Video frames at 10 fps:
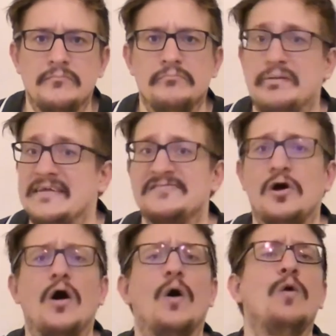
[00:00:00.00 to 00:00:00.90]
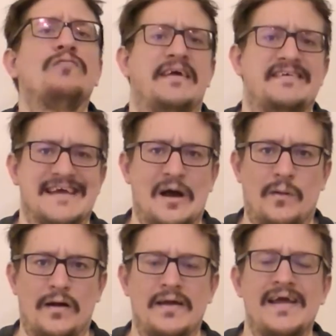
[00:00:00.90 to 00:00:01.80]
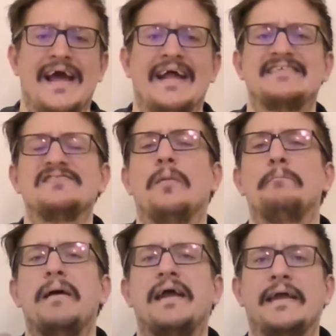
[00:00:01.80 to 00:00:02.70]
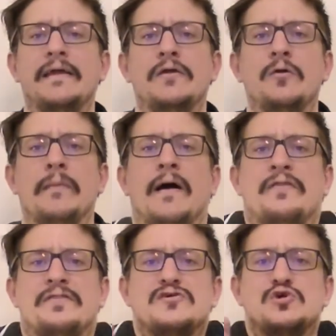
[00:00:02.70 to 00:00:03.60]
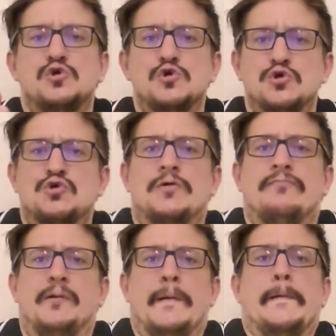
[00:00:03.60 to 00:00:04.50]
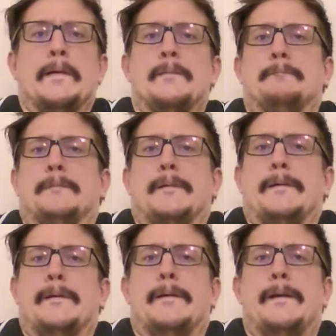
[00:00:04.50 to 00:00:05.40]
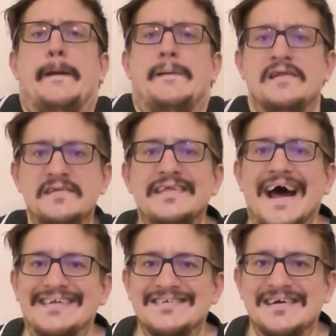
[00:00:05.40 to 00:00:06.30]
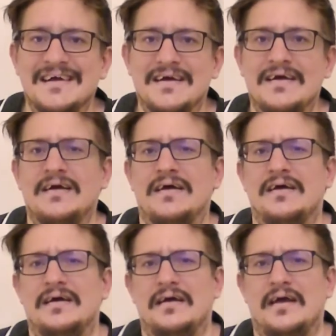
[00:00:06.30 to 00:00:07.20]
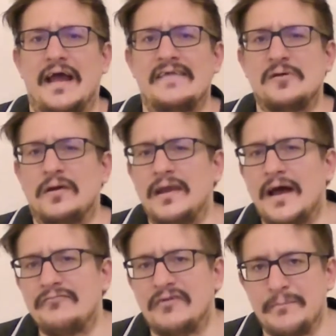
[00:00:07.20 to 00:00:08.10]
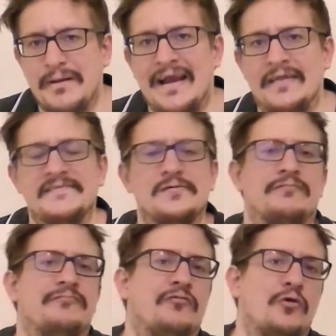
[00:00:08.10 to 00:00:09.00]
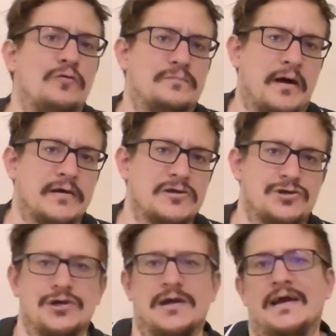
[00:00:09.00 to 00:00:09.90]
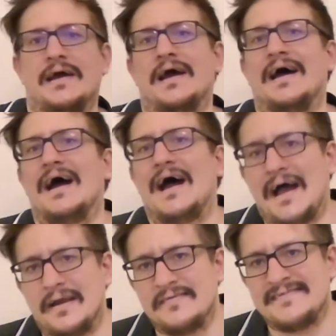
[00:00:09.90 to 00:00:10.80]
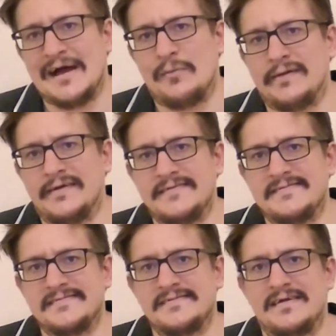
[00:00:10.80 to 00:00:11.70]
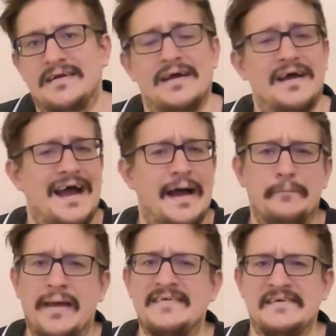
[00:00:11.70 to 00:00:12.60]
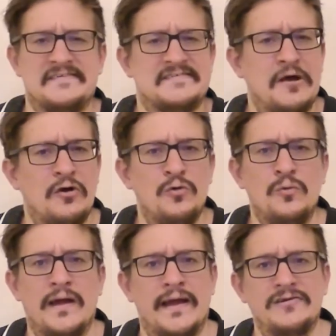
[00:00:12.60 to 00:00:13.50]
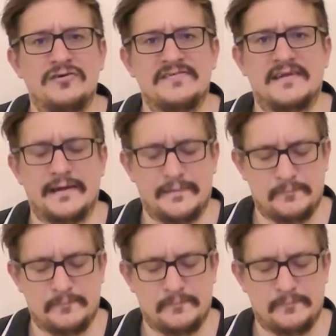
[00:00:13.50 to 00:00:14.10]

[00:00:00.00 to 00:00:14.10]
But it's not overly sour. It's not making your mouth shrivel into that. It's got a lovely balance of fruit punch and sourness. And makes it so interesting.